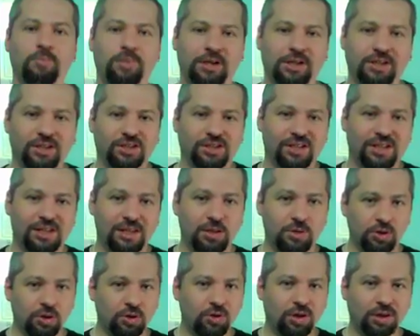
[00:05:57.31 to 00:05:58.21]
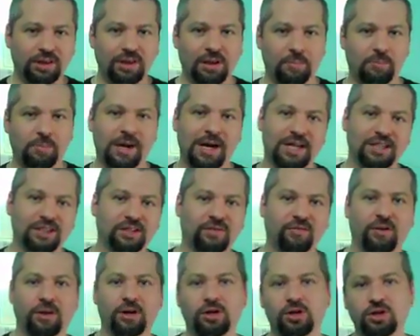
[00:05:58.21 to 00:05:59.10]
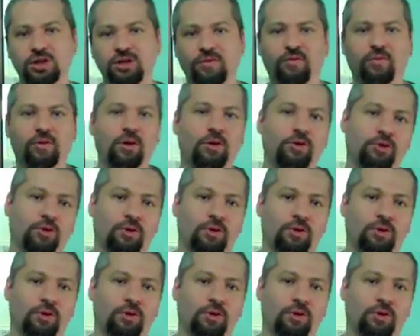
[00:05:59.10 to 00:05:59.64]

Because when you get that positive energy flow,